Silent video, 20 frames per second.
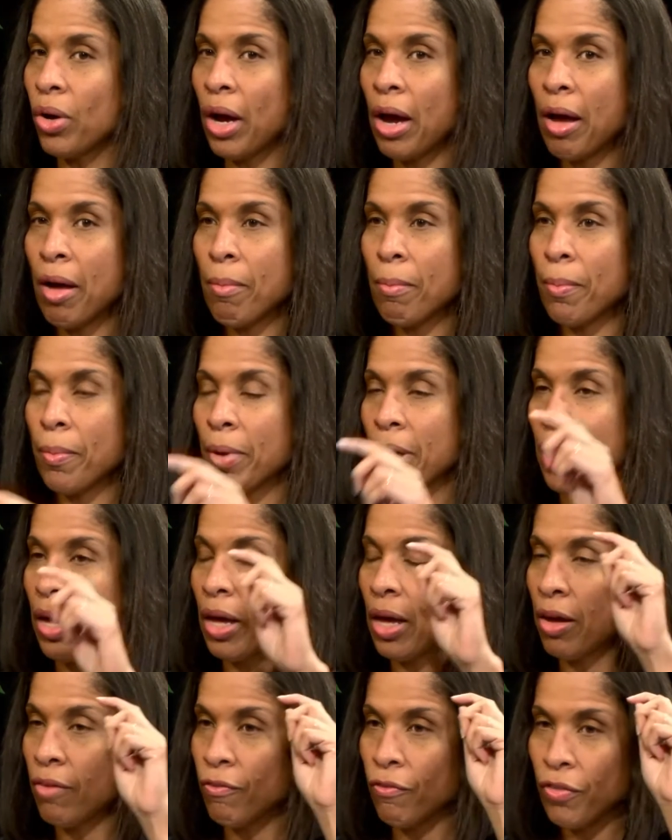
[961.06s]
up,
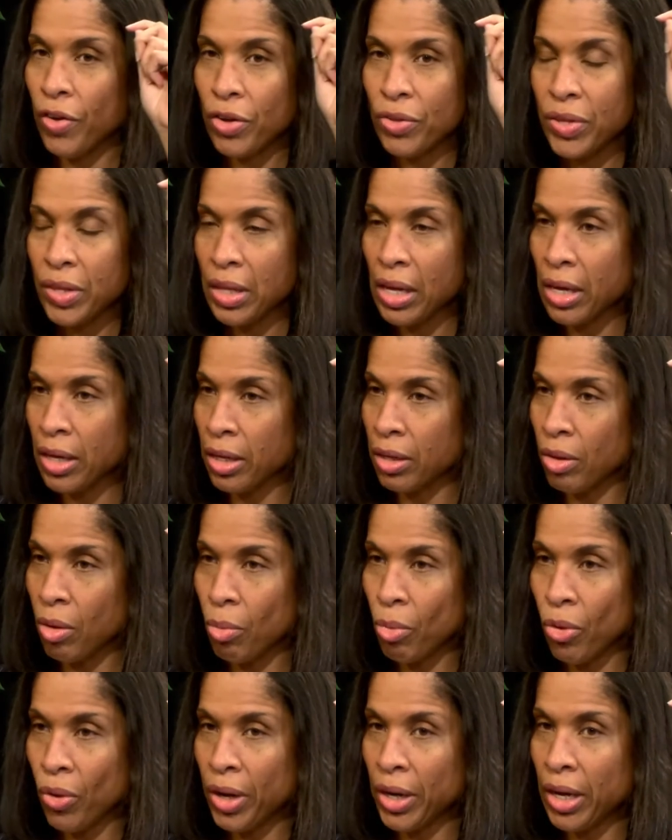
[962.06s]
first thing in the
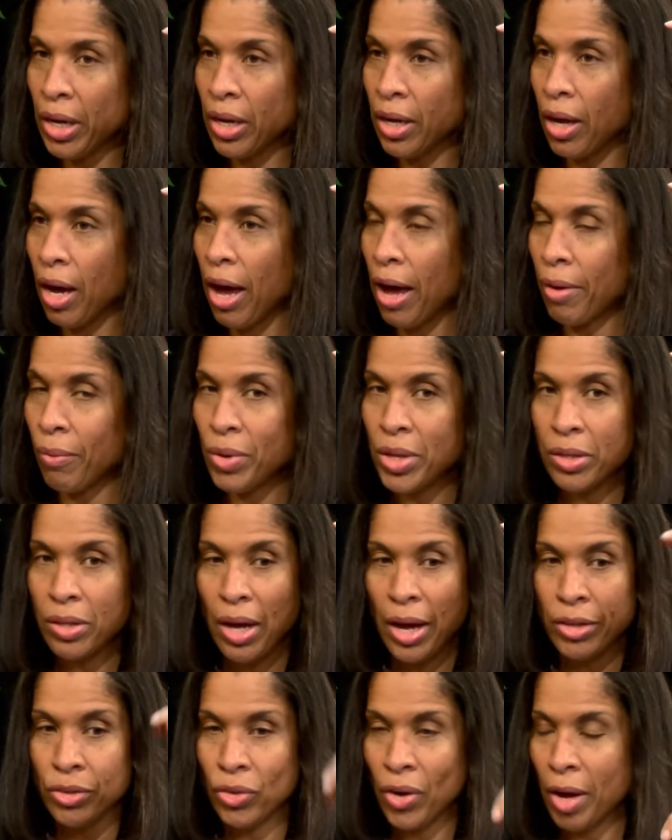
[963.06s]
morning, I
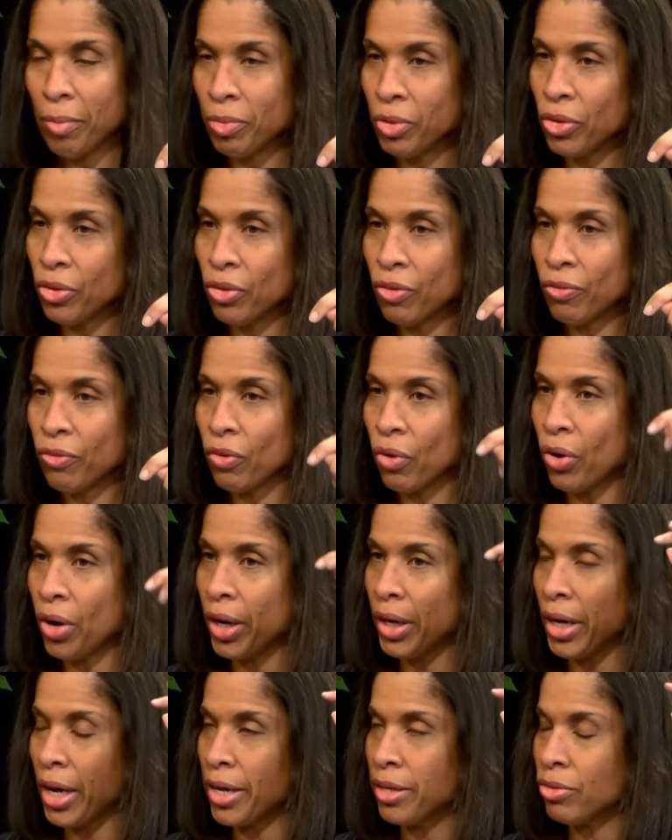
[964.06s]
dropped to the floor
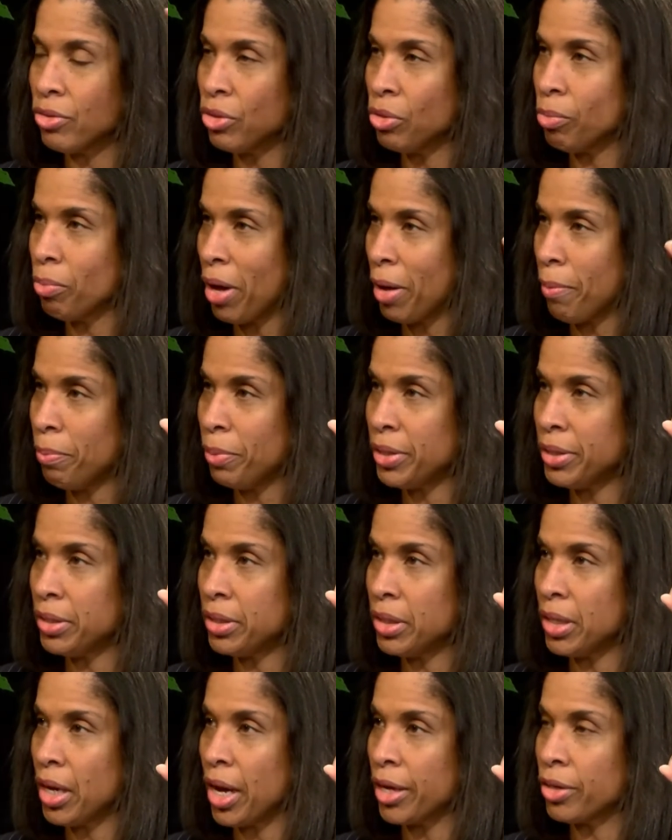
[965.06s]
and I'd do my
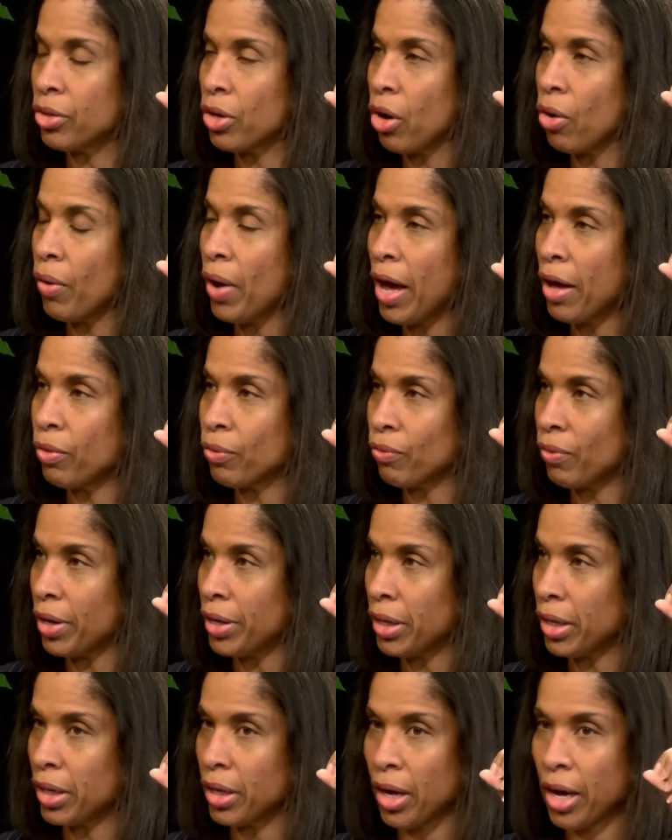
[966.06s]
PT. I'd go out
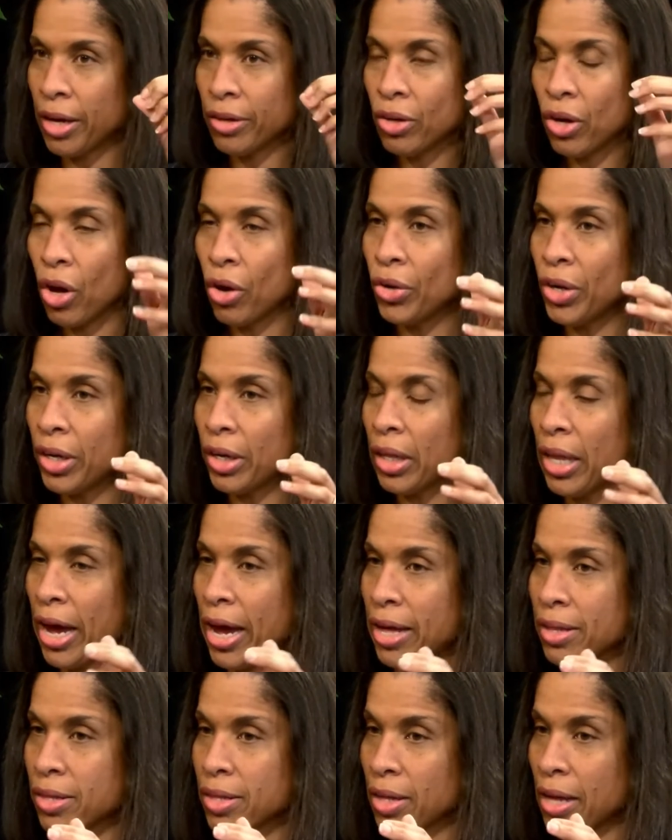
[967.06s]
running. I'd go to
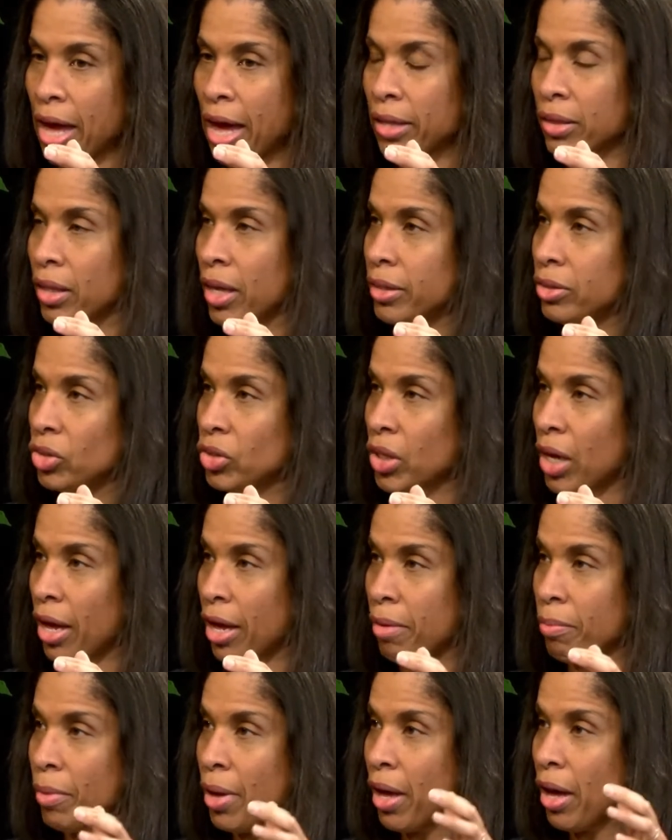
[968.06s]
class. At
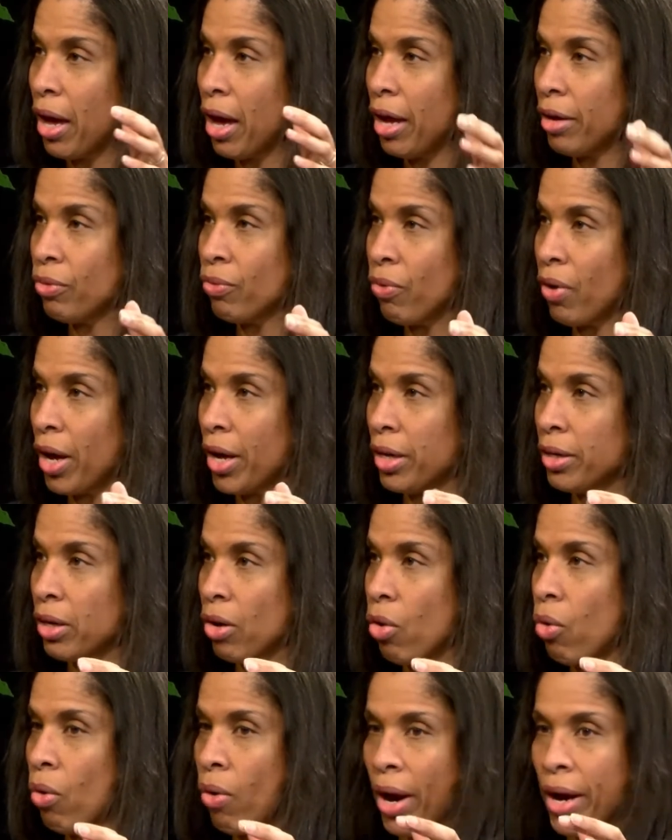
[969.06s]
lunchtime, I'd run
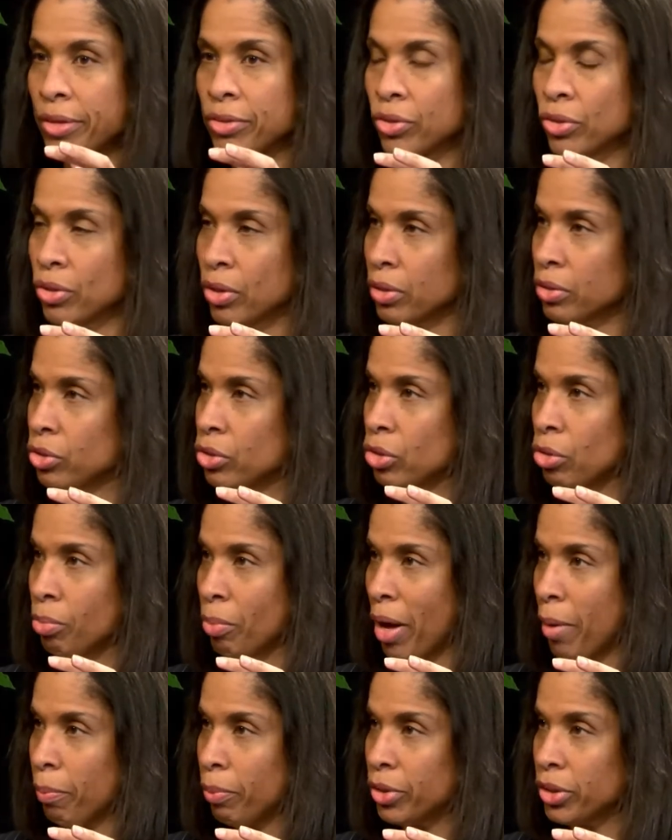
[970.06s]
or I'd do
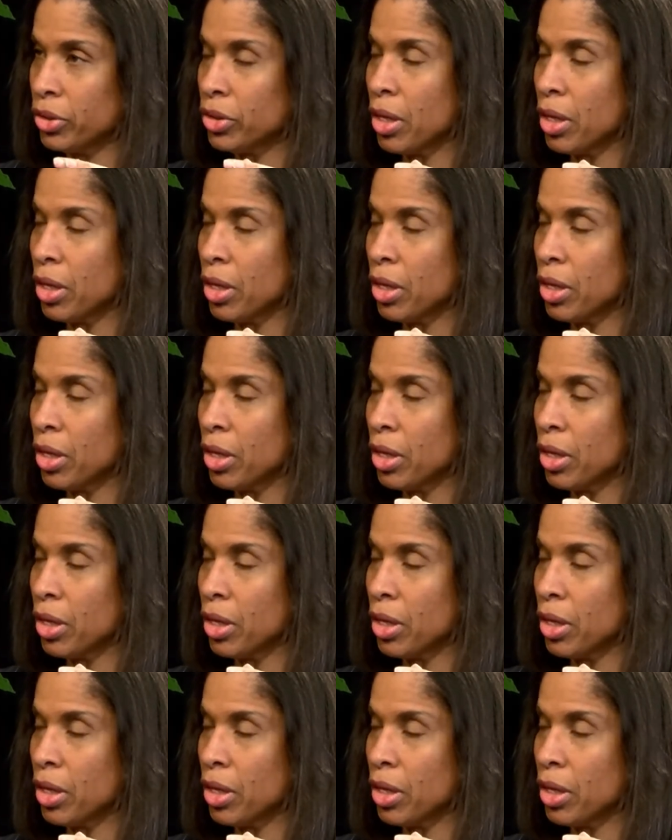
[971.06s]
my push-up.